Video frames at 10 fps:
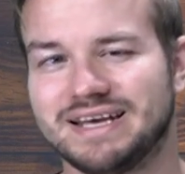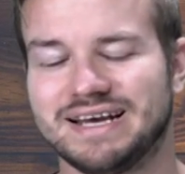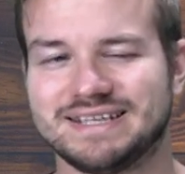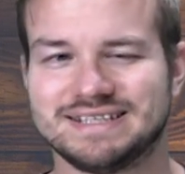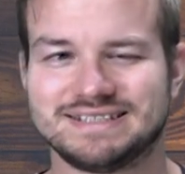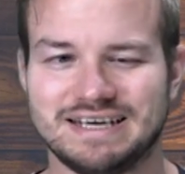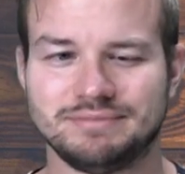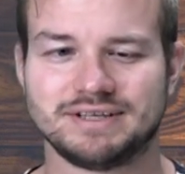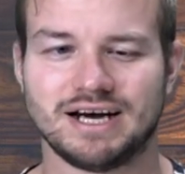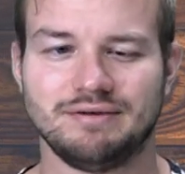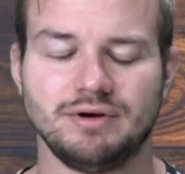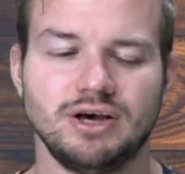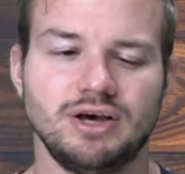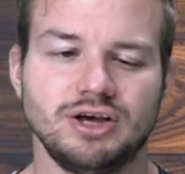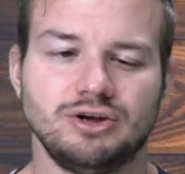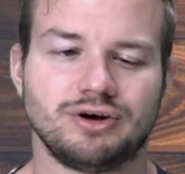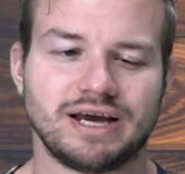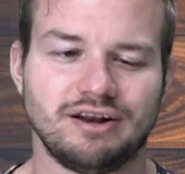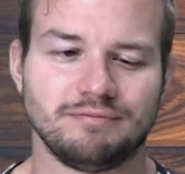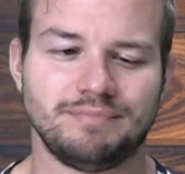at the same time, you
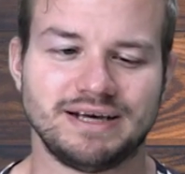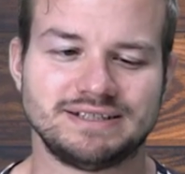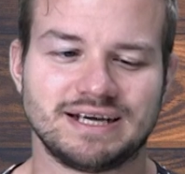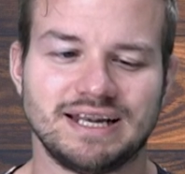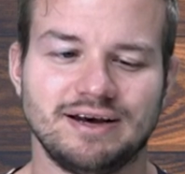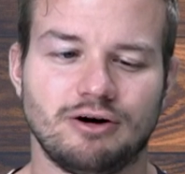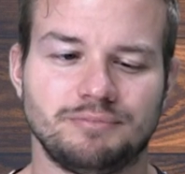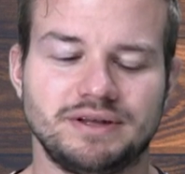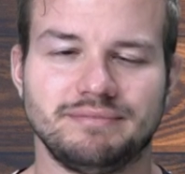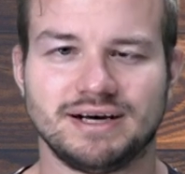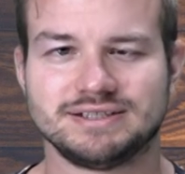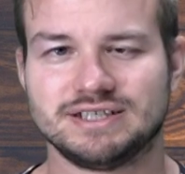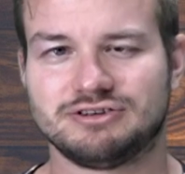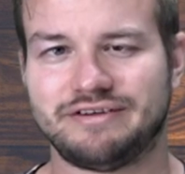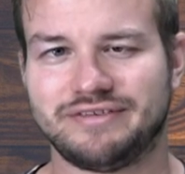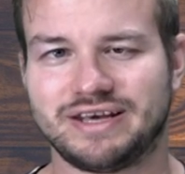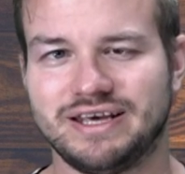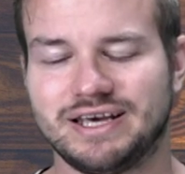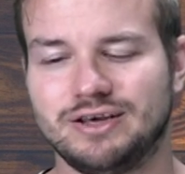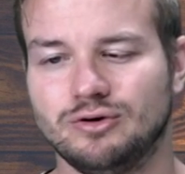cannot basically optimize the graphic
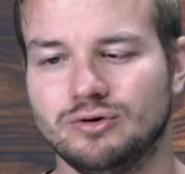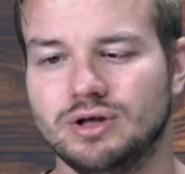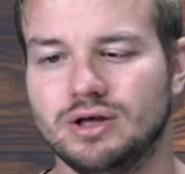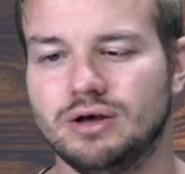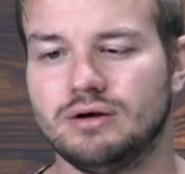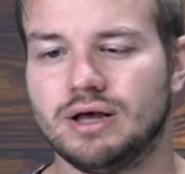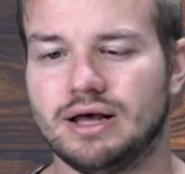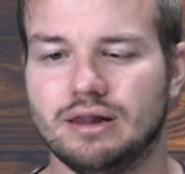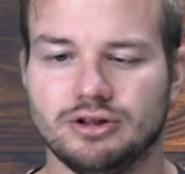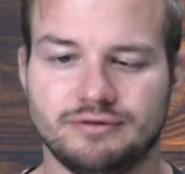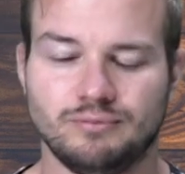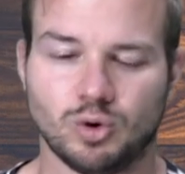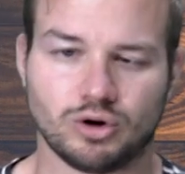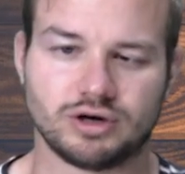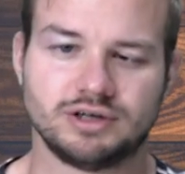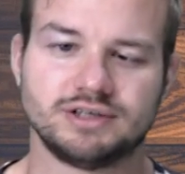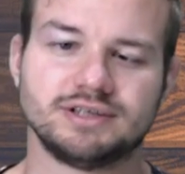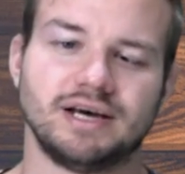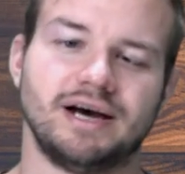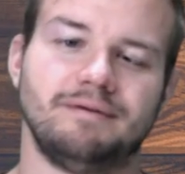EQ a lot more.
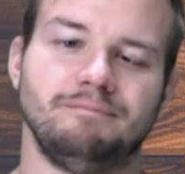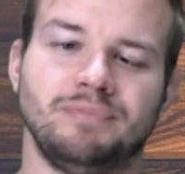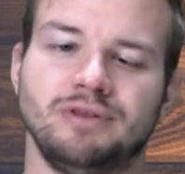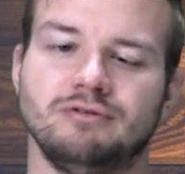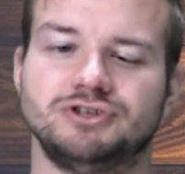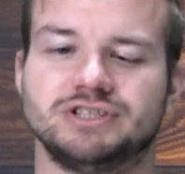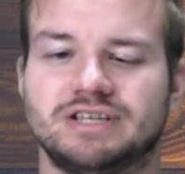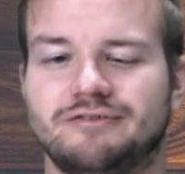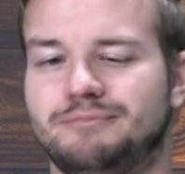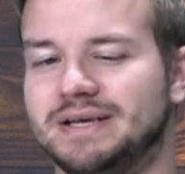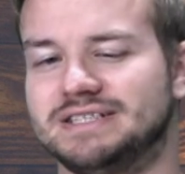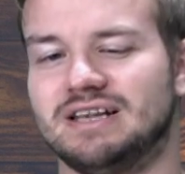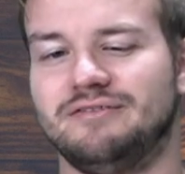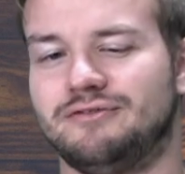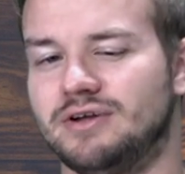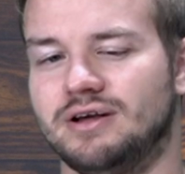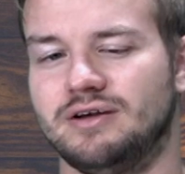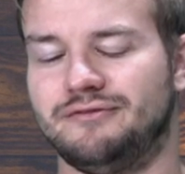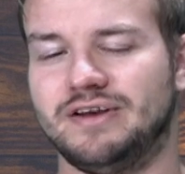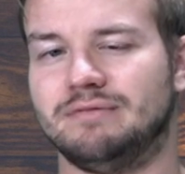You would just have basically
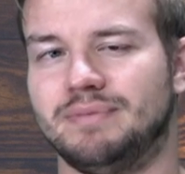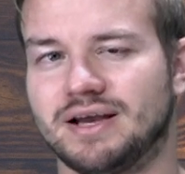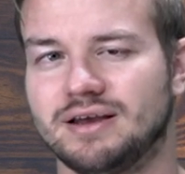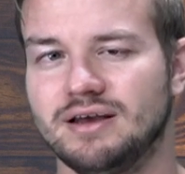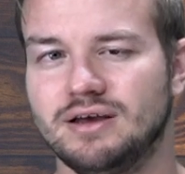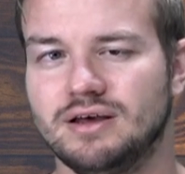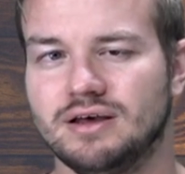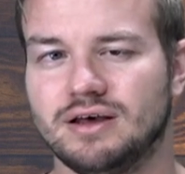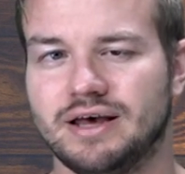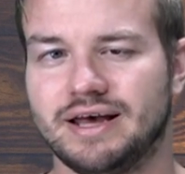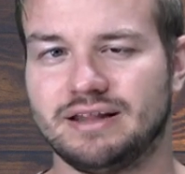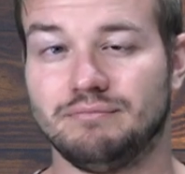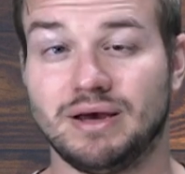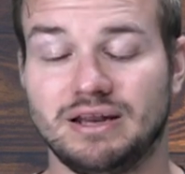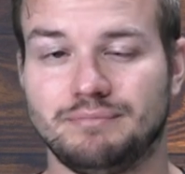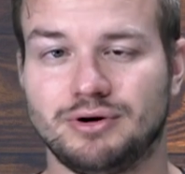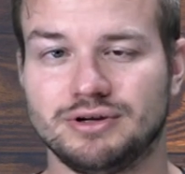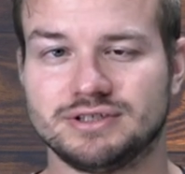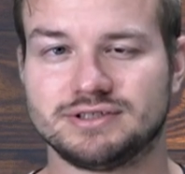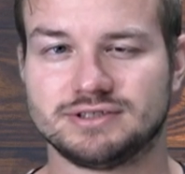feedback at many
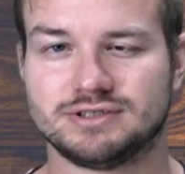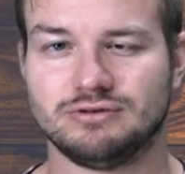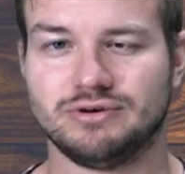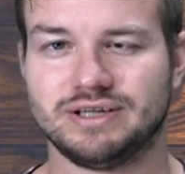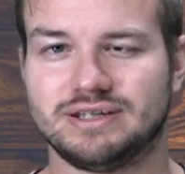points, so